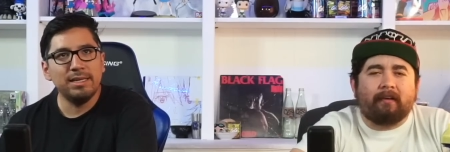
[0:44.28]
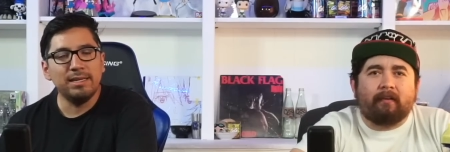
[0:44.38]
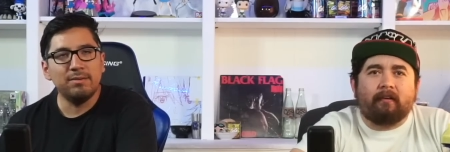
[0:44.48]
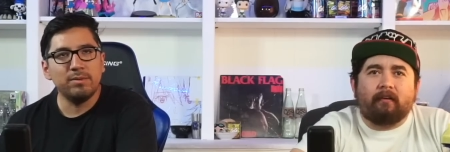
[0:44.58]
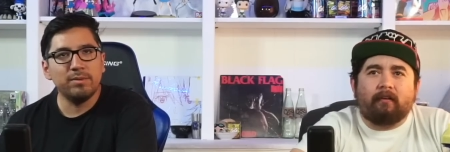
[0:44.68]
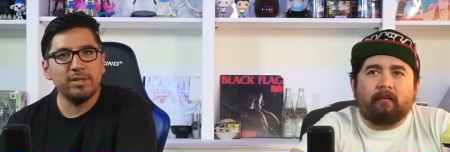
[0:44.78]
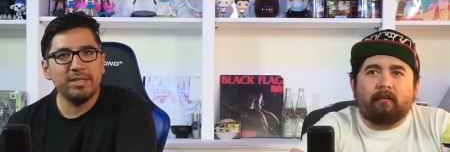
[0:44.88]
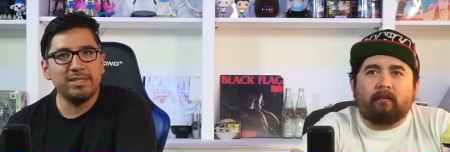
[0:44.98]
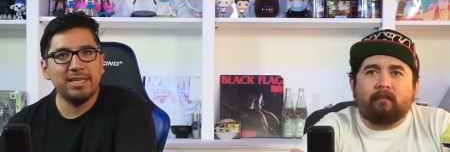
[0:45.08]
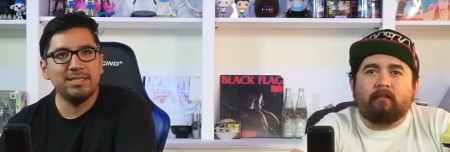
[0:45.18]
Speaker 1: yeah, it. Yeah, we were
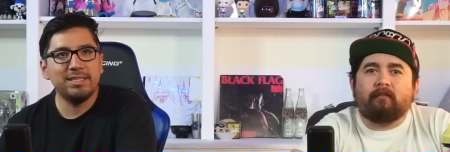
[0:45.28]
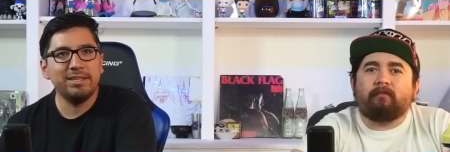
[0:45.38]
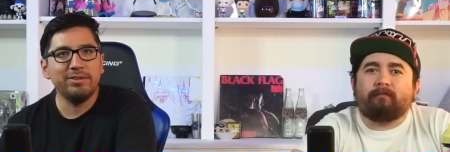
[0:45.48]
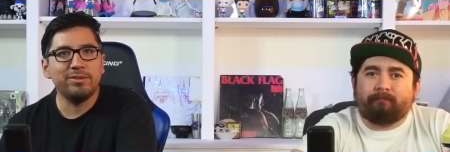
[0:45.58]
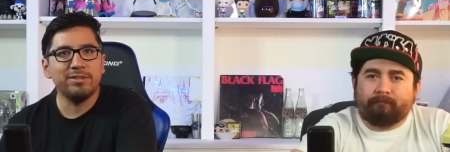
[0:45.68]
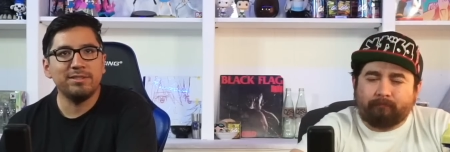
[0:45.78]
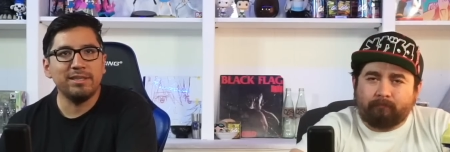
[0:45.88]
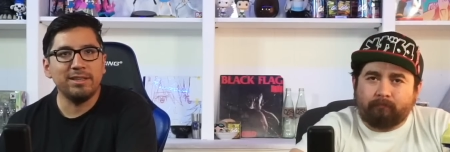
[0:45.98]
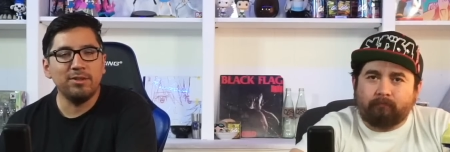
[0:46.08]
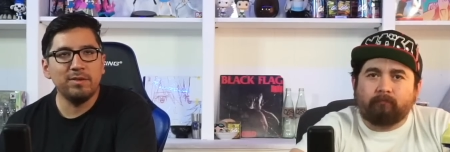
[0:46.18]
really testing Yor's.
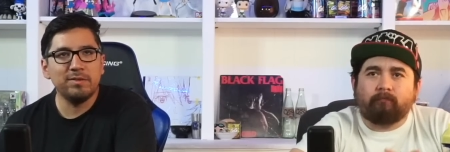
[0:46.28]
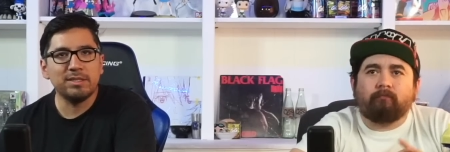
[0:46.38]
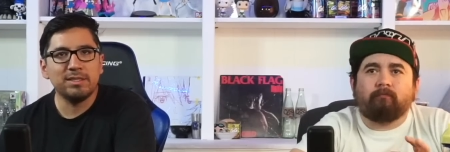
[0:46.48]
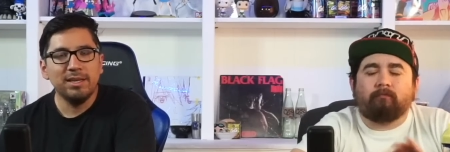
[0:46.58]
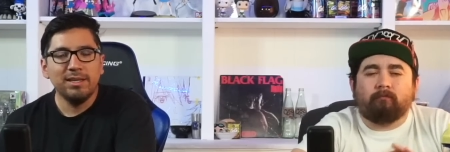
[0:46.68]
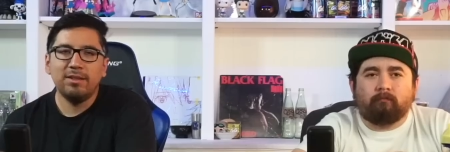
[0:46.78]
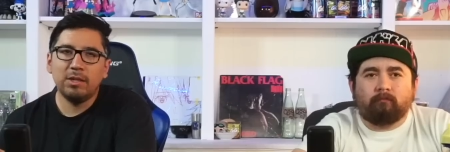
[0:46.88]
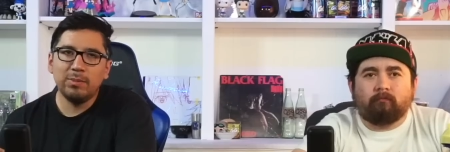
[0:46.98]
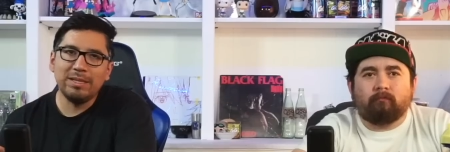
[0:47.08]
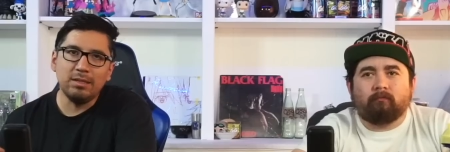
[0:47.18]
Like Lloyd was
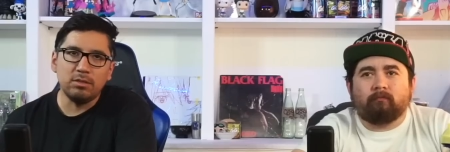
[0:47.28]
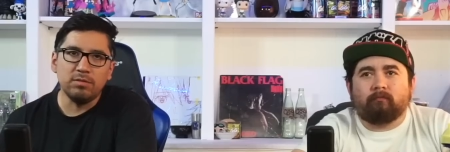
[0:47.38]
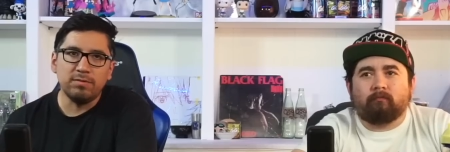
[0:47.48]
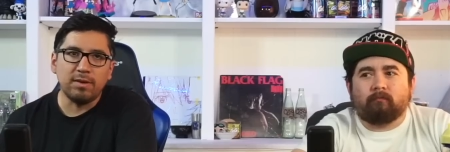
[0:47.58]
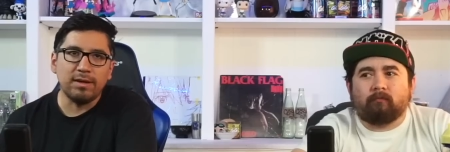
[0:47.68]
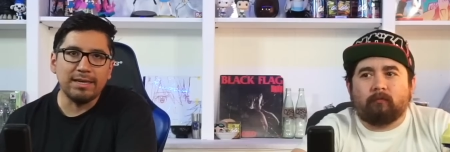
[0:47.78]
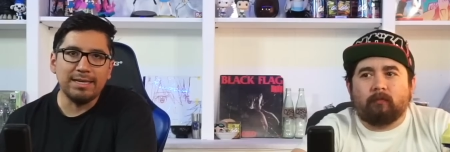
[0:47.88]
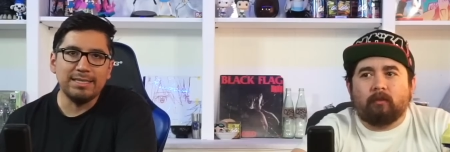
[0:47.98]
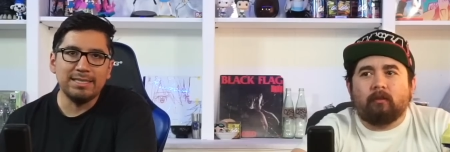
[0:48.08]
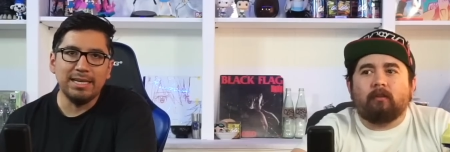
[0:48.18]
Lloyd went a little too far. I
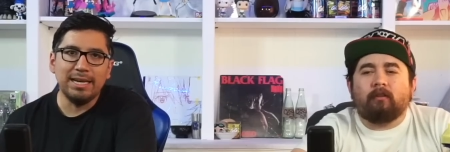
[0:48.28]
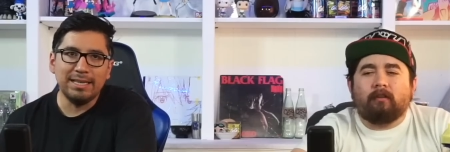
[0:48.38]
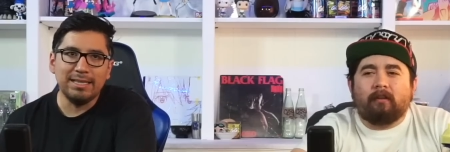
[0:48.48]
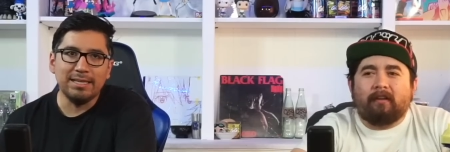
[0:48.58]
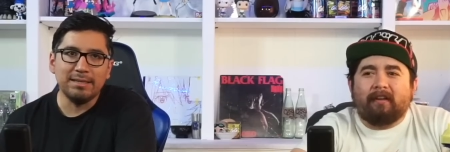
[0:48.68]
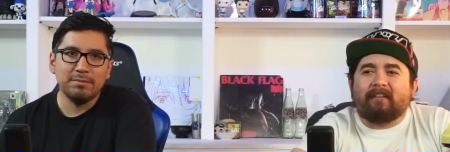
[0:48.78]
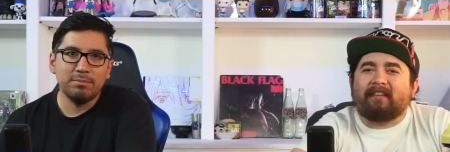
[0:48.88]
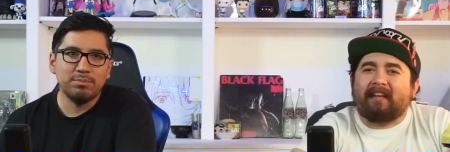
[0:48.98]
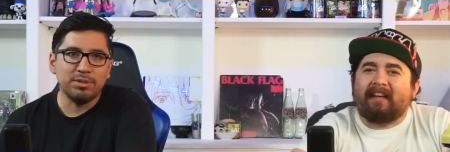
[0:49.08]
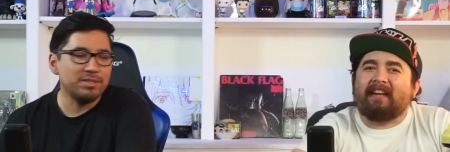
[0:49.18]
gotta say, I think.
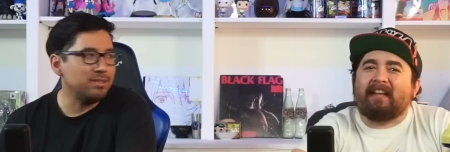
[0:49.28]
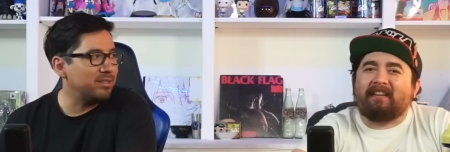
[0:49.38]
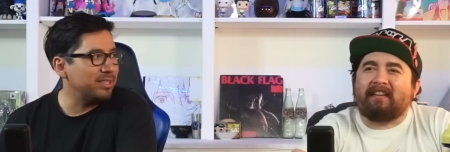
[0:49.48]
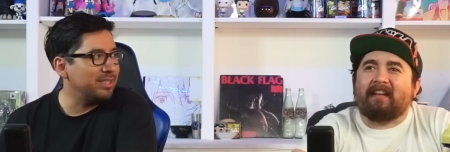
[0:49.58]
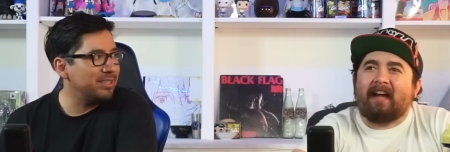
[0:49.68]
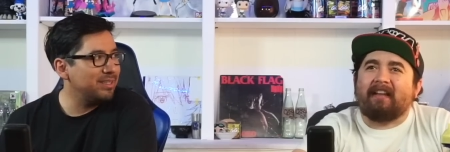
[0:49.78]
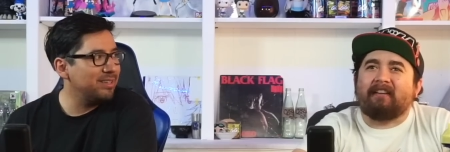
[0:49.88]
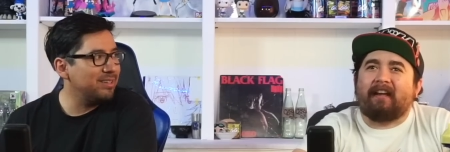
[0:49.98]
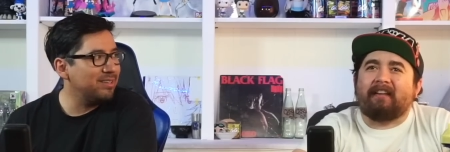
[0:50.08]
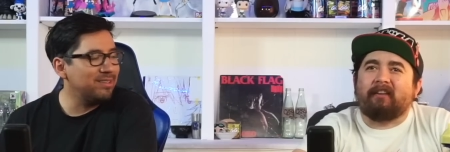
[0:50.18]
See, and, and
Speaker 2: yeah. I,
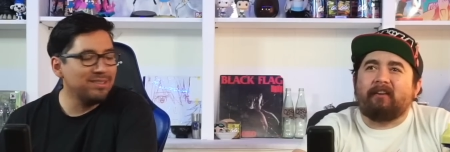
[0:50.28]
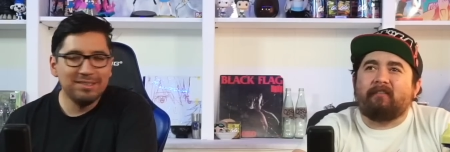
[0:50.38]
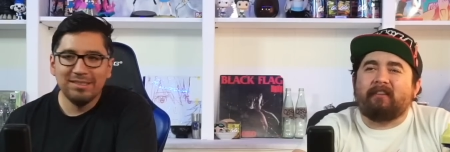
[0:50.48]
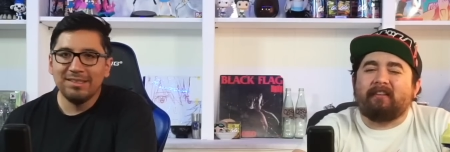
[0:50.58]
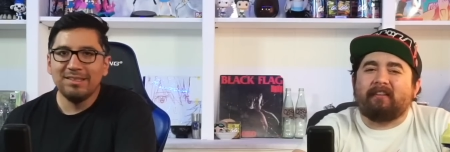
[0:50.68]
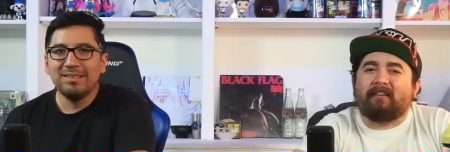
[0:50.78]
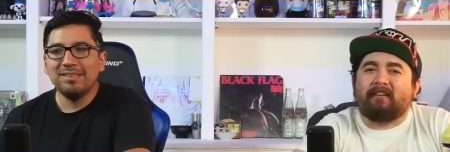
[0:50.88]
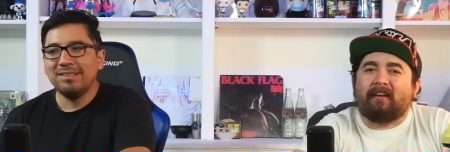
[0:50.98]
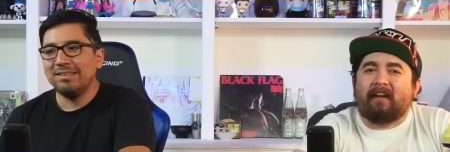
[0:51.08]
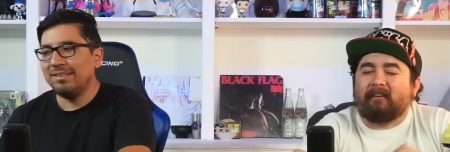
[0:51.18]
I loved
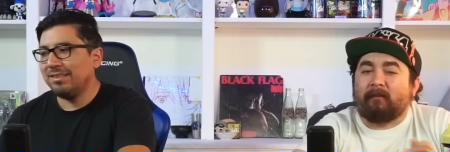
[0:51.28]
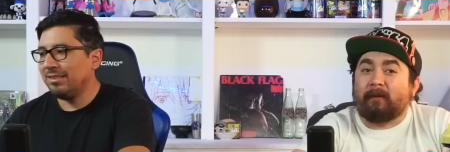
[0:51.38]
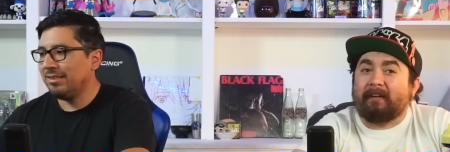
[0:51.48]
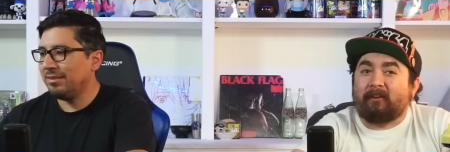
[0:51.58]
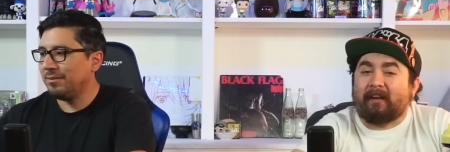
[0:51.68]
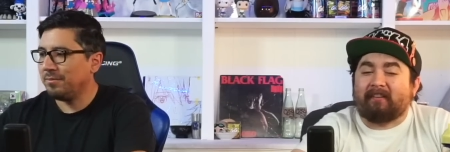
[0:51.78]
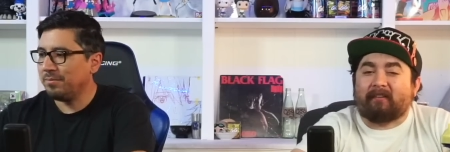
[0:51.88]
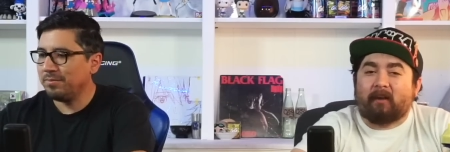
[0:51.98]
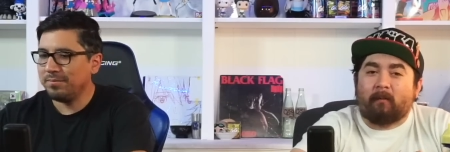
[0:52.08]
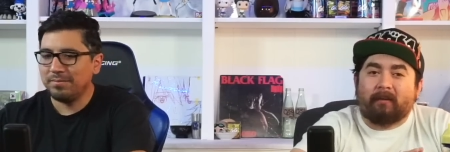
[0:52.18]
the I loved reading your
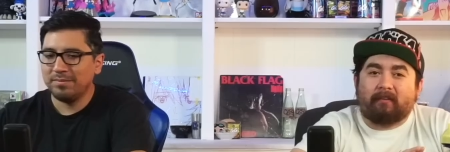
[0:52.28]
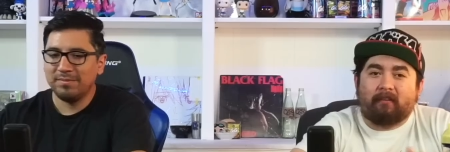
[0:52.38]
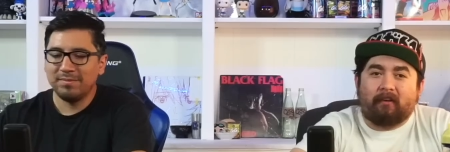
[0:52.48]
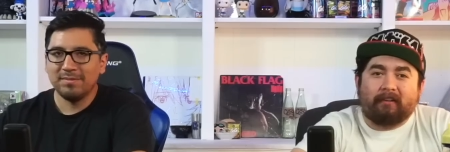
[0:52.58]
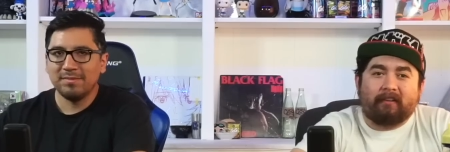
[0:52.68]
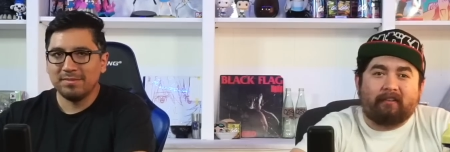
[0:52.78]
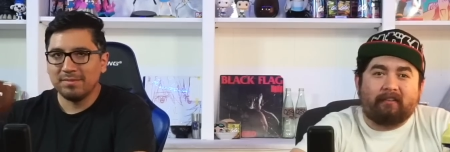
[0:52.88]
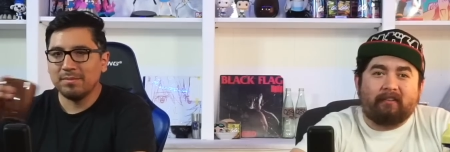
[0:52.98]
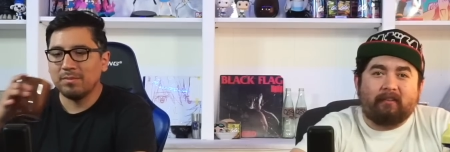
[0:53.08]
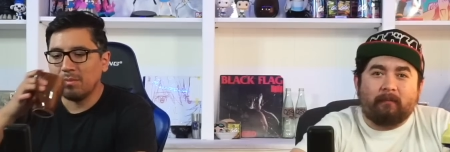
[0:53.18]
guys' comments on
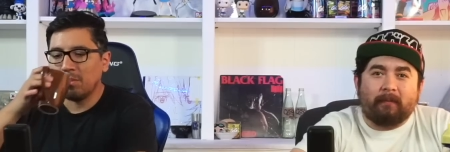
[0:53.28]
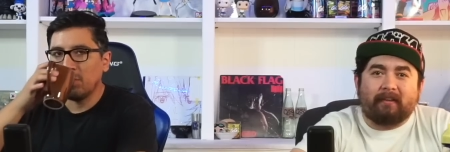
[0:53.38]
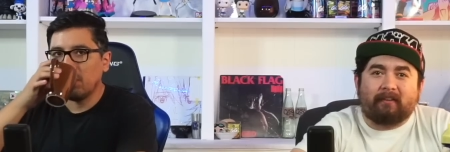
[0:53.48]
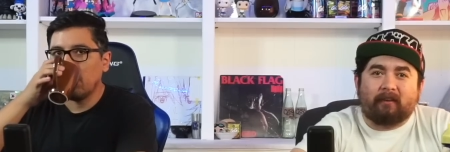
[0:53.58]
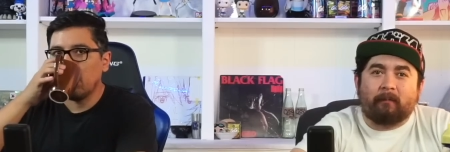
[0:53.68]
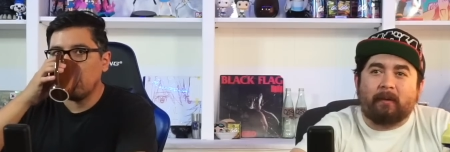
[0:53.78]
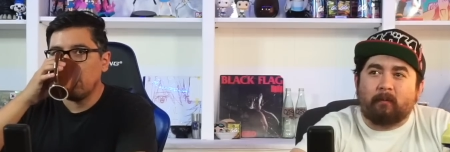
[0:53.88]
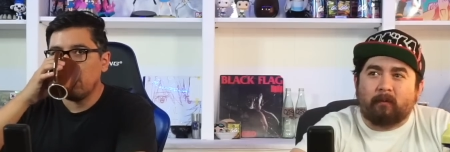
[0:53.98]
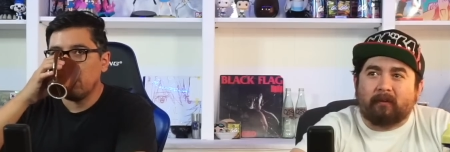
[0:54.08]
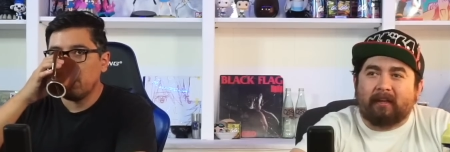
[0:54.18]
this because some
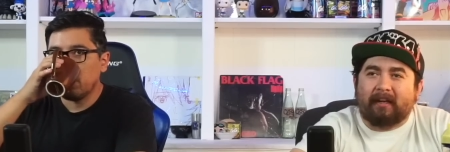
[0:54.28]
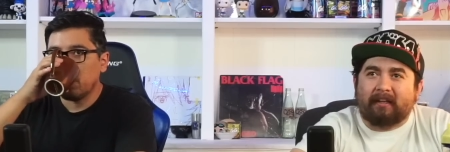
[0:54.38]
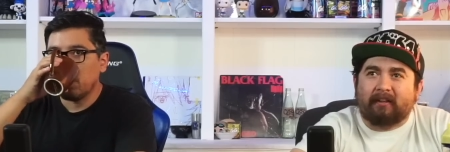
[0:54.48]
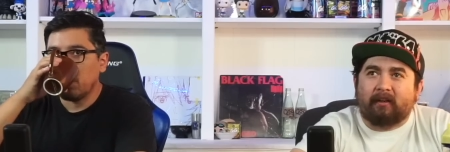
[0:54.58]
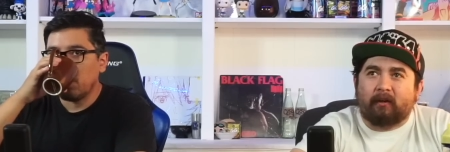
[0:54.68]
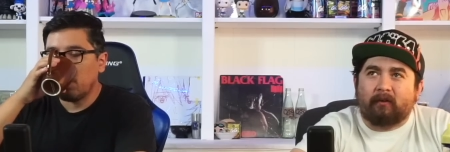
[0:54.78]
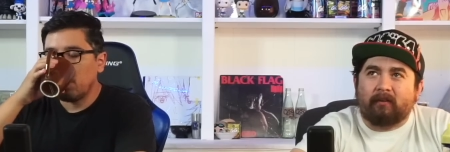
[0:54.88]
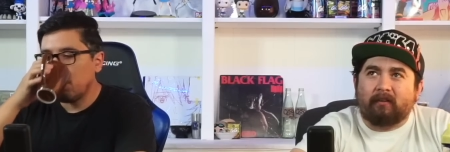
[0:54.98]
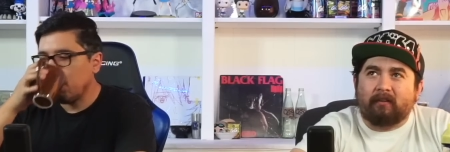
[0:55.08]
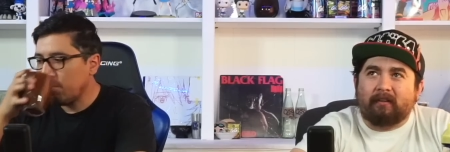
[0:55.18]
people were like, you know,